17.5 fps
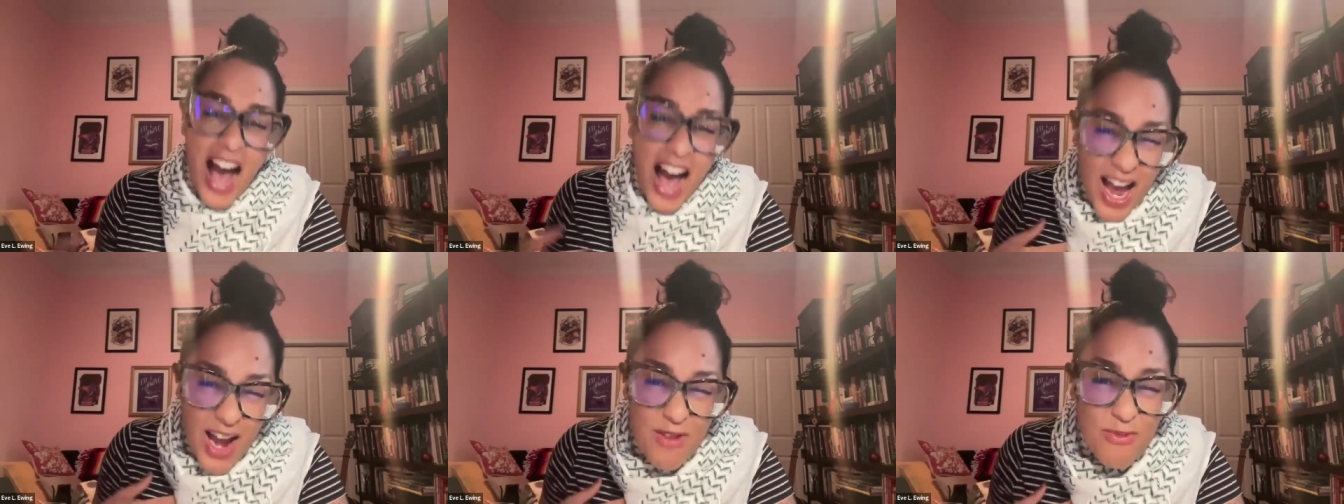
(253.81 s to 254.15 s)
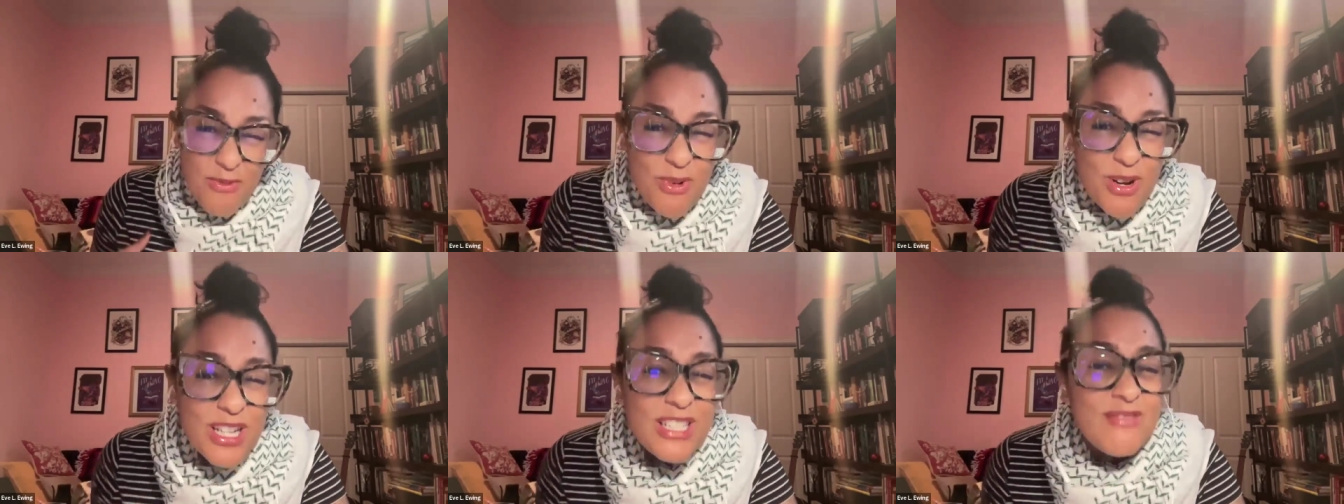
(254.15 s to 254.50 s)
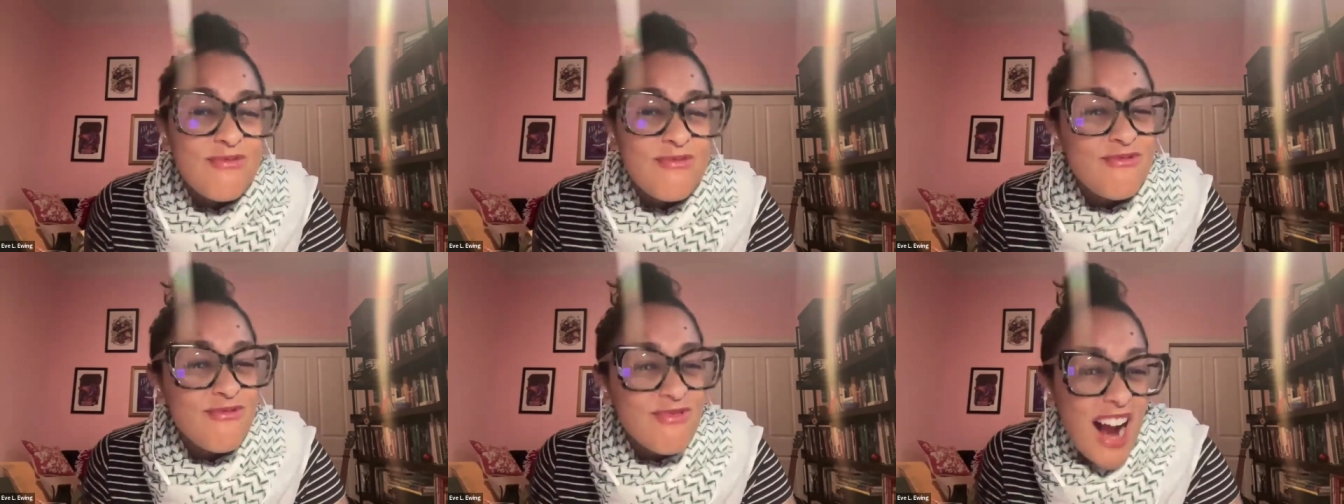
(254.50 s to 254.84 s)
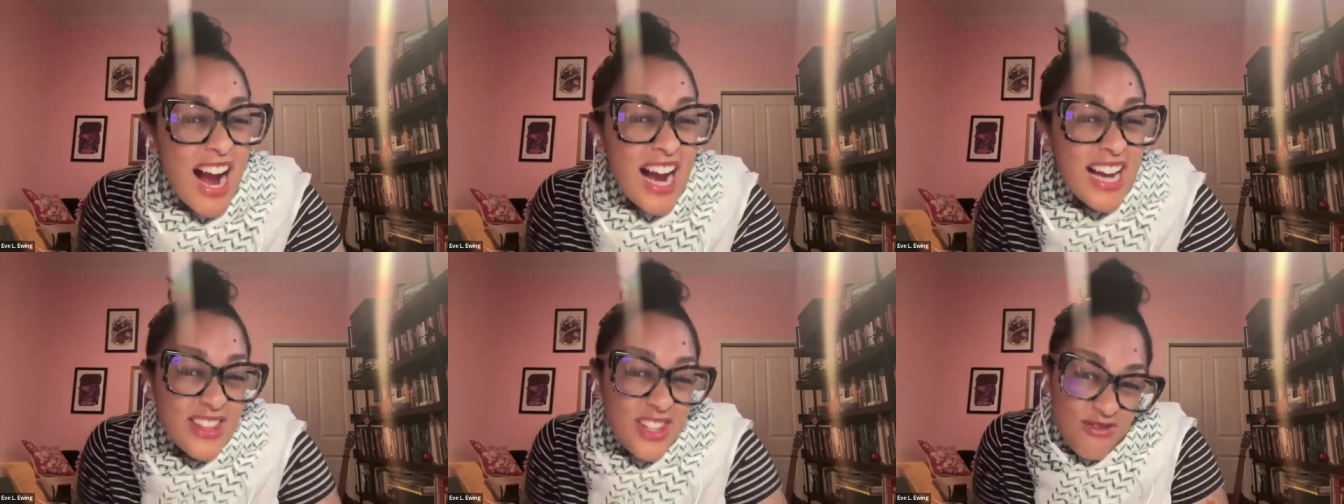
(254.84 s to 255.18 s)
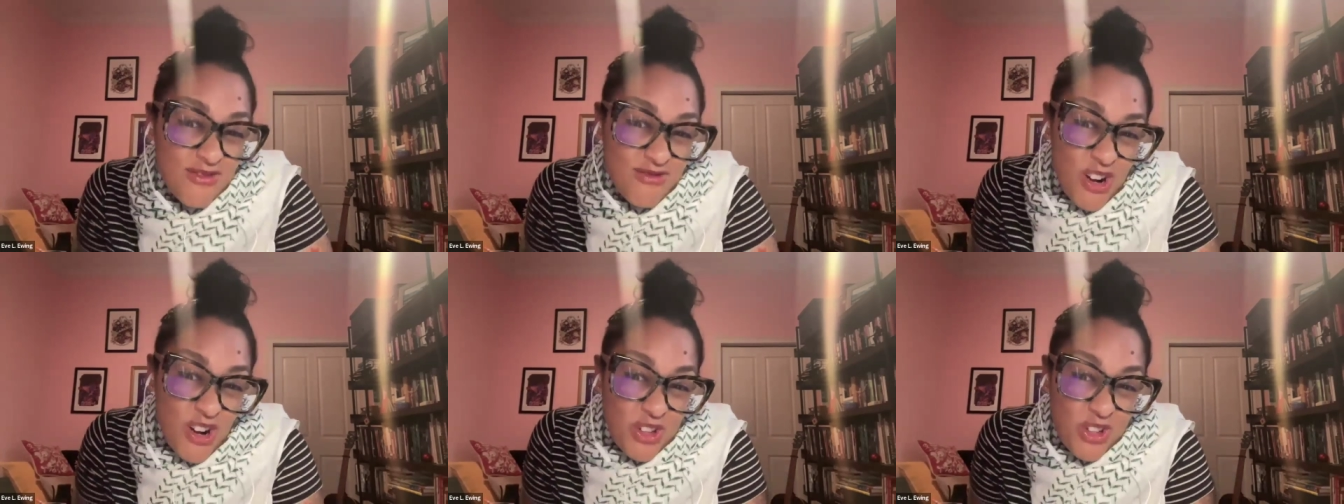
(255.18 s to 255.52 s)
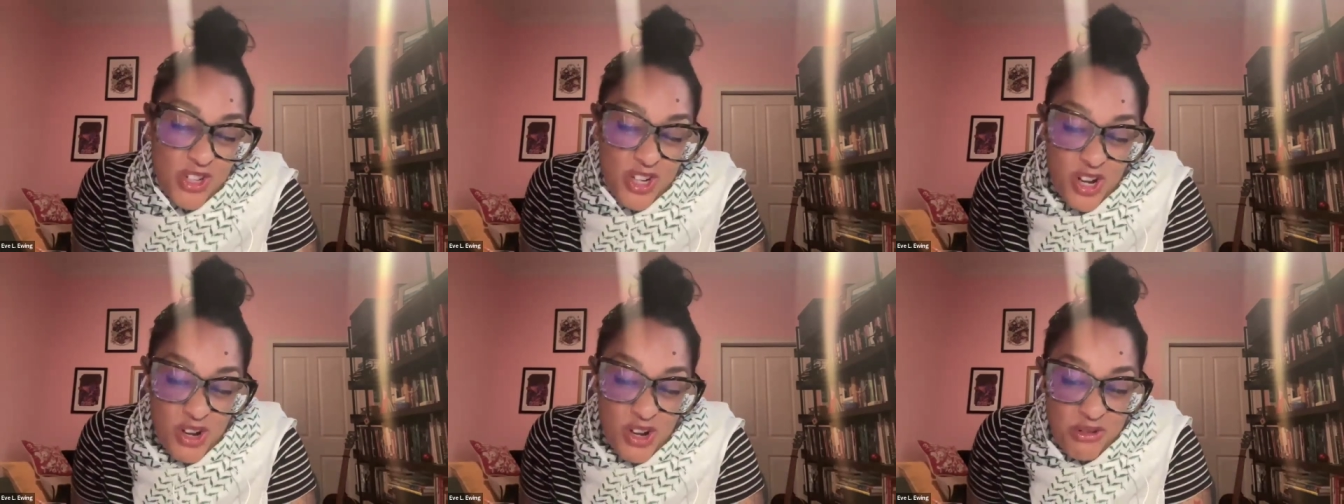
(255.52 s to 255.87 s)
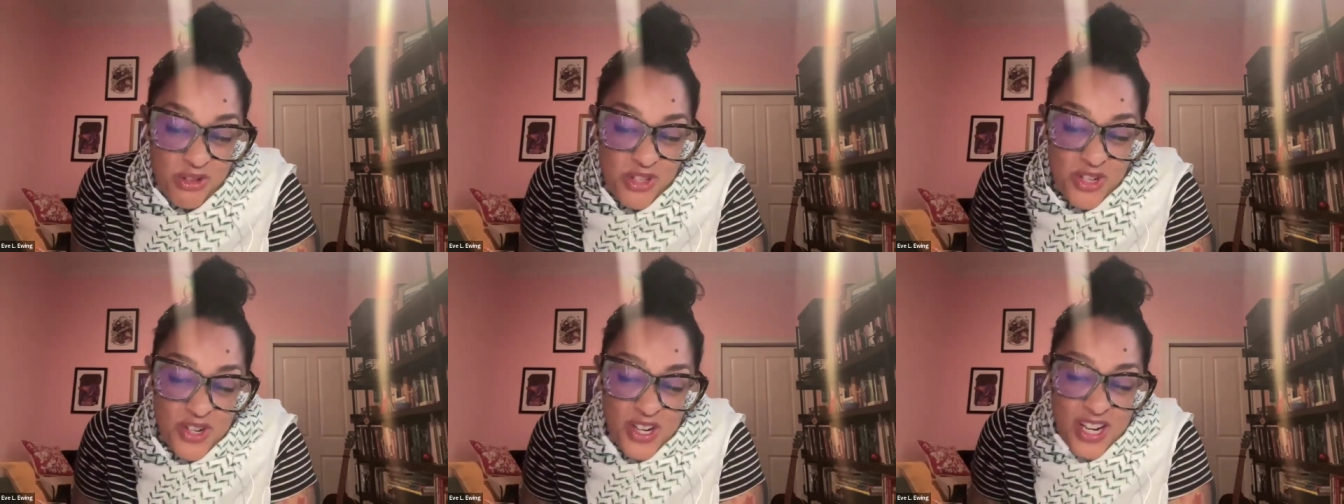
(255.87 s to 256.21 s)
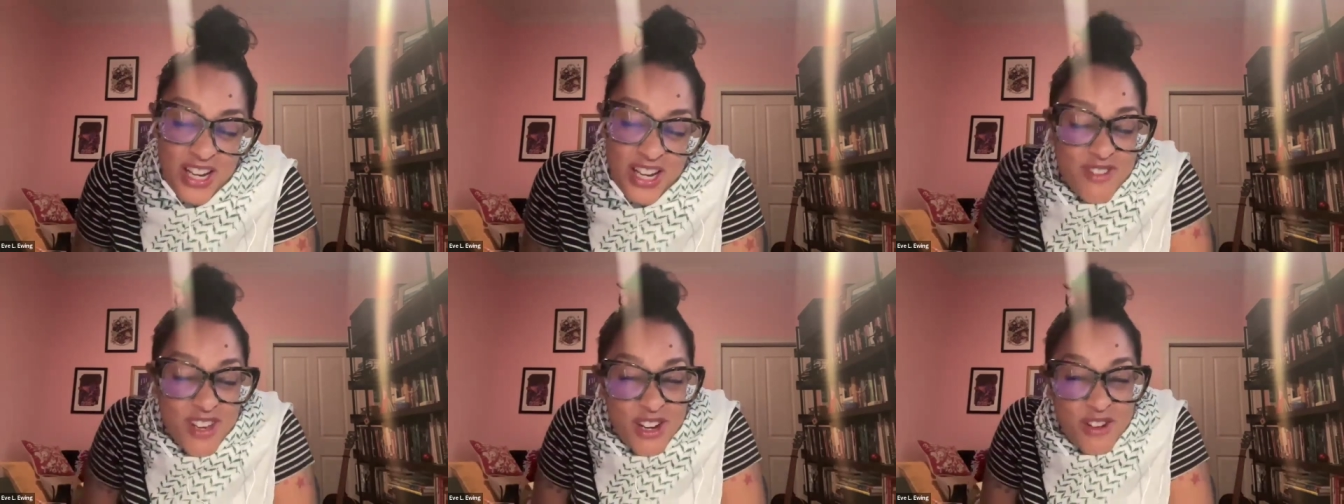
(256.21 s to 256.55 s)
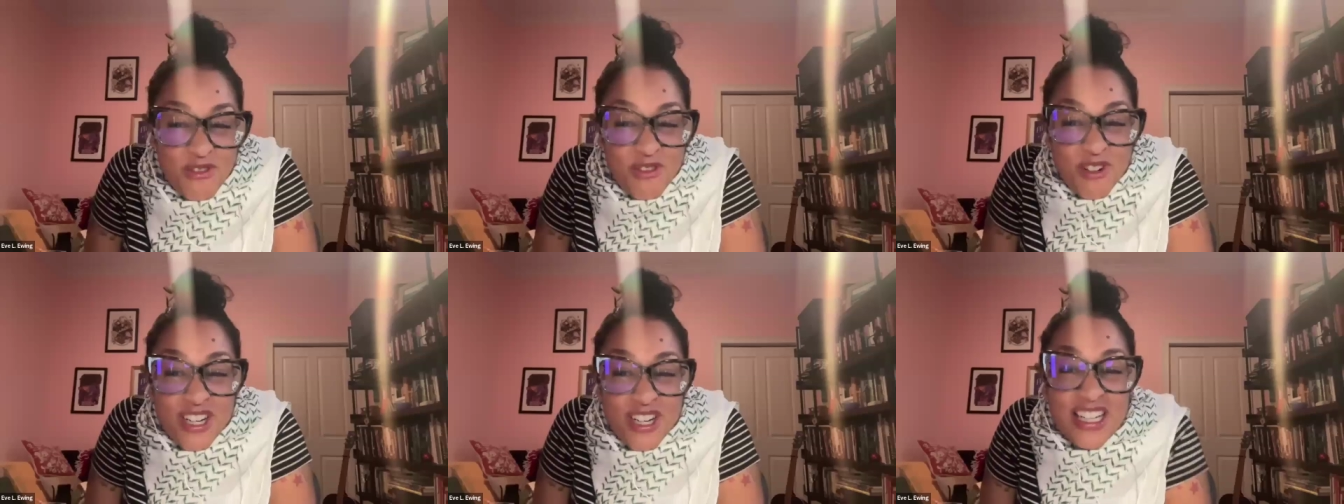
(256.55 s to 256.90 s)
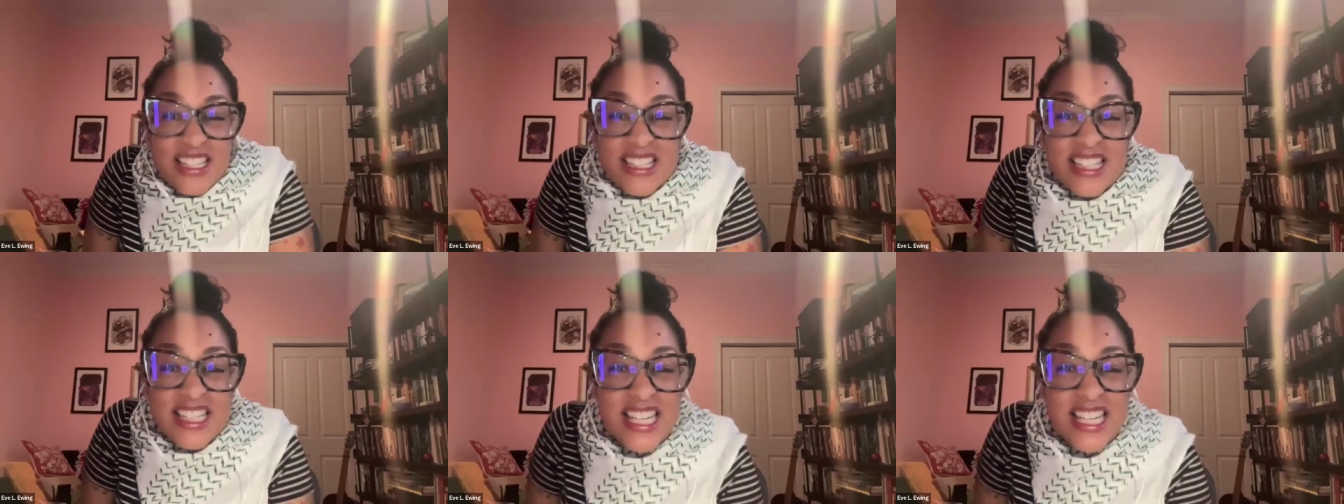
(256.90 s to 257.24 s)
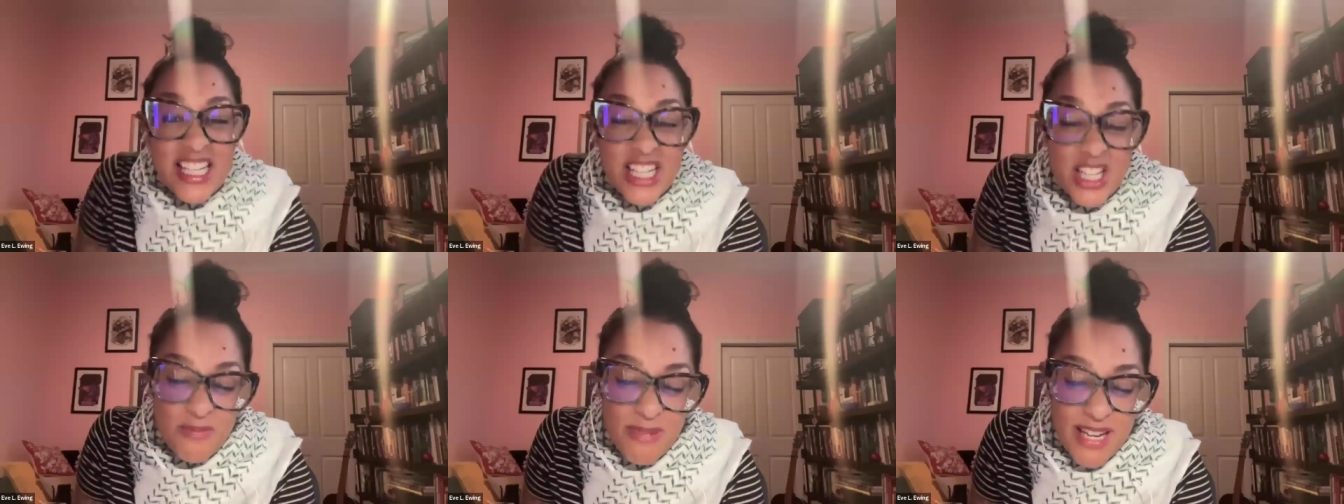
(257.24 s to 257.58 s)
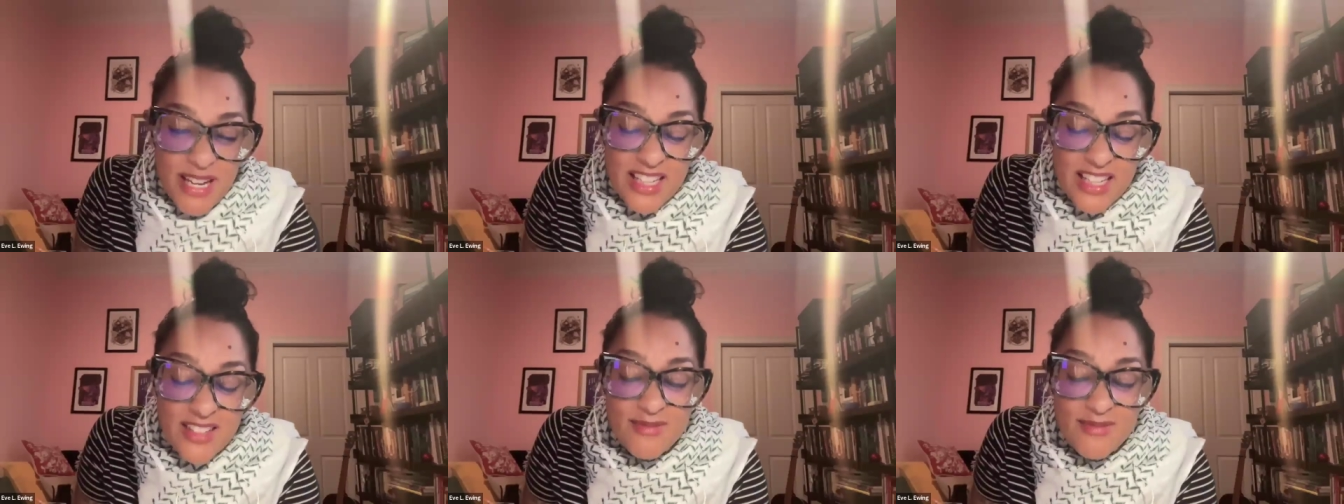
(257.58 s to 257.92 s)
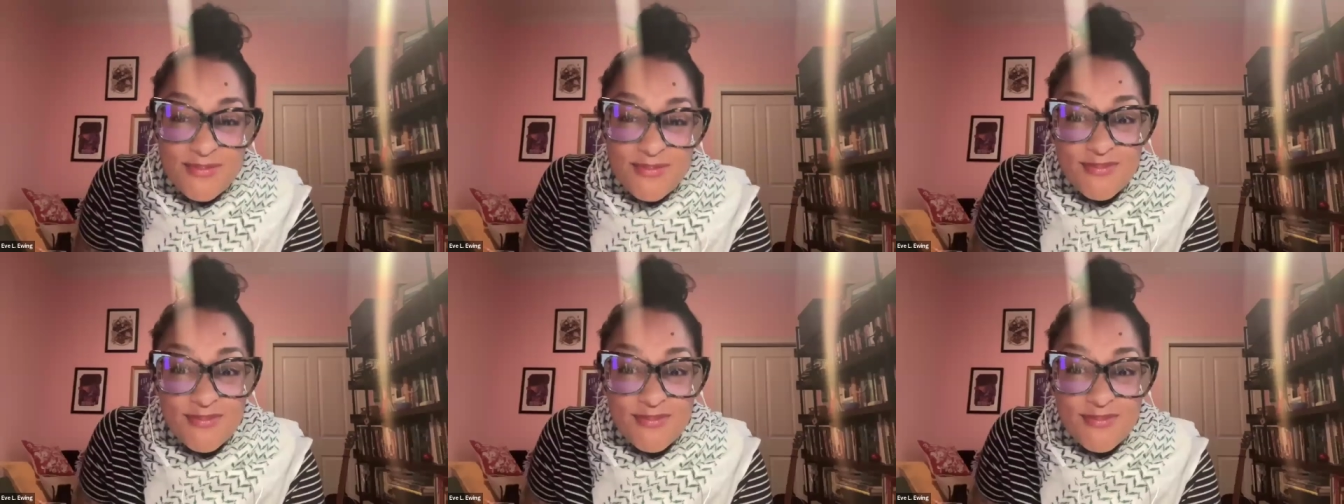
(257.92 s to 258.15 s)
I would ride the roller coaster if it were a little bit